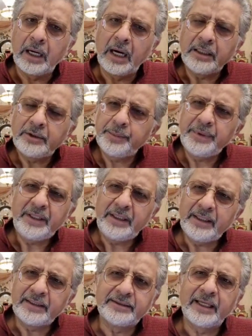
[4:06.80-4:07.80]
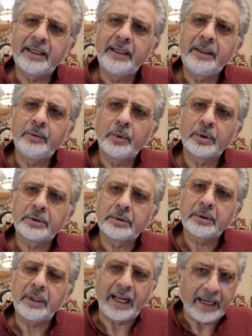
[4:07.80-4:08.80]
Aren't we exactly what
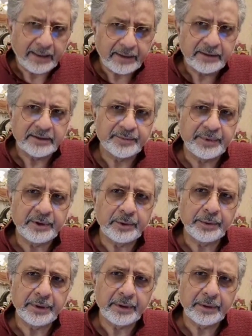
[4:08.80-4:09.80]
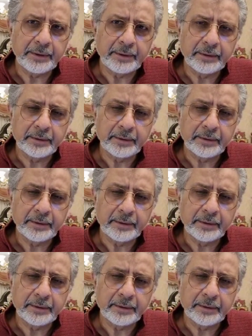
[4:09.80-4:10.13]
ant has been doing?